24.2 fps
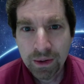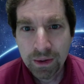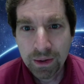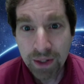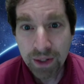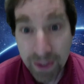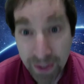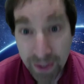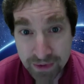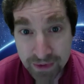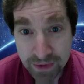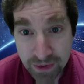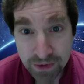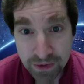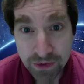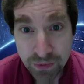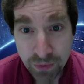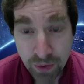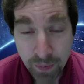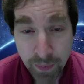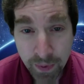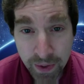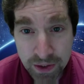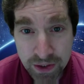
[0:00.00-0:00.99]
connecting to
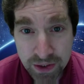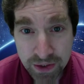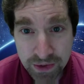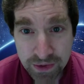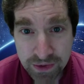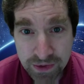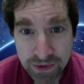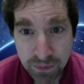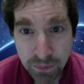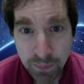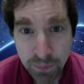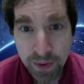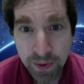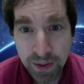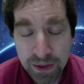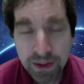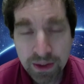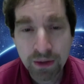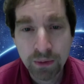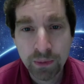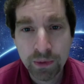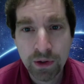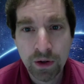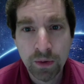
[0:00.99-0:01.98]
our patients and being
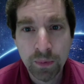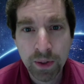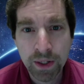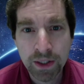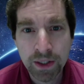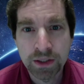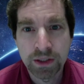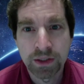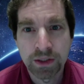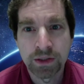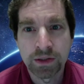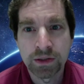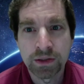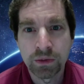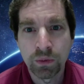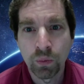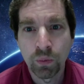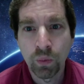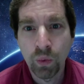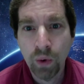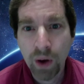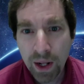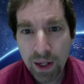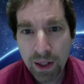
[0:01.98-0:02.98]
there with our patients
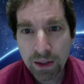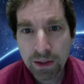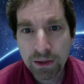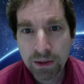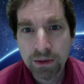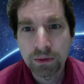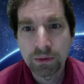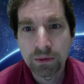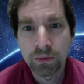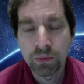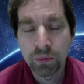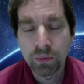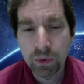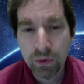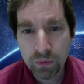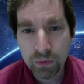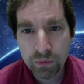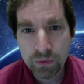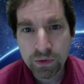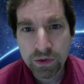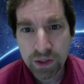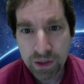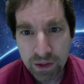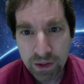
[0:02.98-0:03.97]
while we're
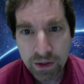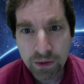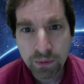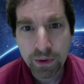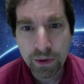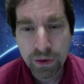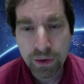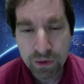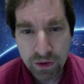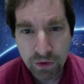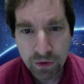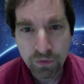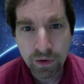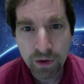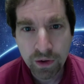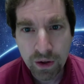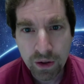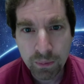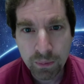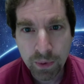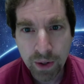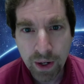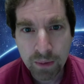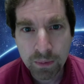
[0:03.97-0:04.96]
dealing with
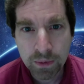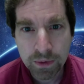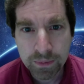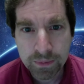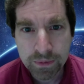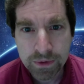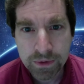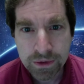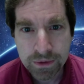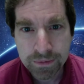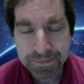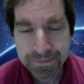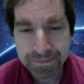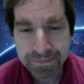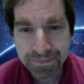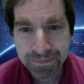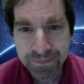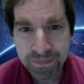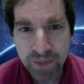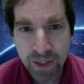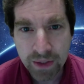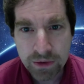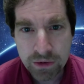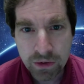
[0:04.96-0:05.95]
difficult problems. And